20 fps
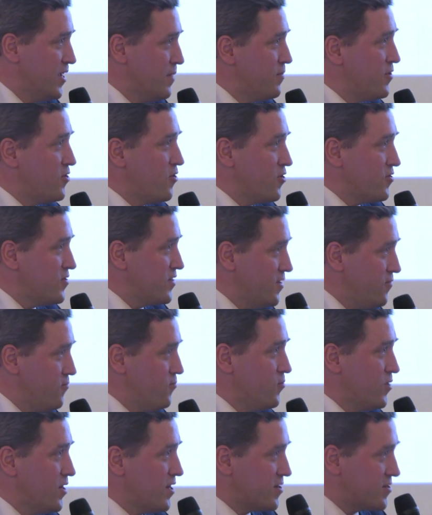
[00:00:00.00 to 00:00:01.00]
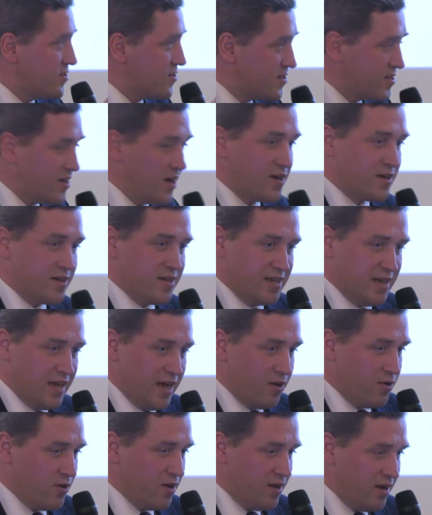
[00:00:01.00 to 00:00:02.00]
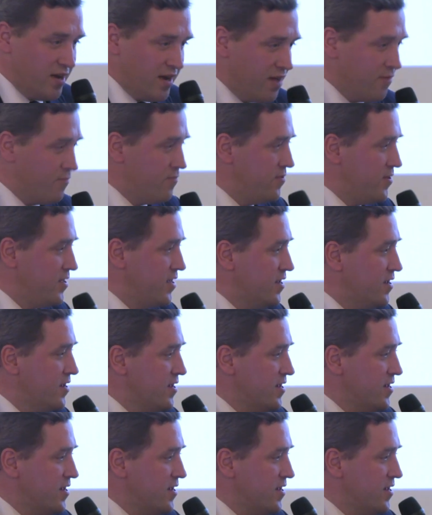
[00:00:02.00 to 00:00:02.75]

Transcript: Because if we are stuck in our lovely,